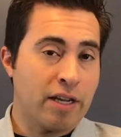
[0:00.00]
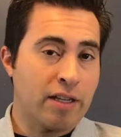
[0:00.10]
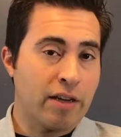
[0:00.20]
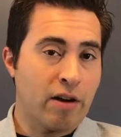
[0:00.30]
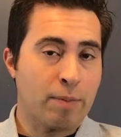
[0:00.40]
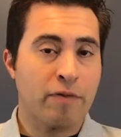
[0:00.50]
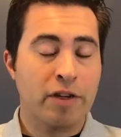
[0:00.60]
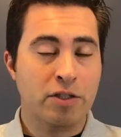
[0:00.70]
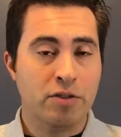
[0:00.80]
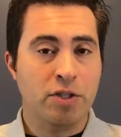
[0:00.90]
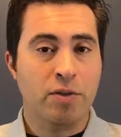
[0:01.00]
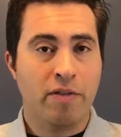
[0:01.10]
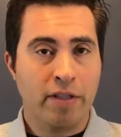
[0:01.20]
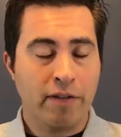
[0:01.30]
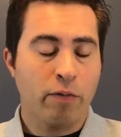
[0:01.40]
and let our professionals do
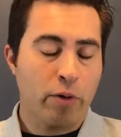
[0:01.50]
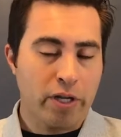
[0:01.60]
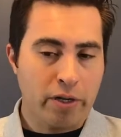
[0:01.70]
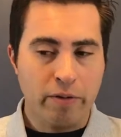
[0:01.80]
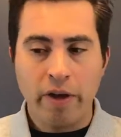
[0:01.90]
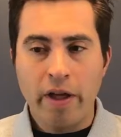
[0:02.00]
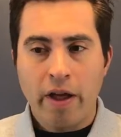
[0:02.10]
everything for you.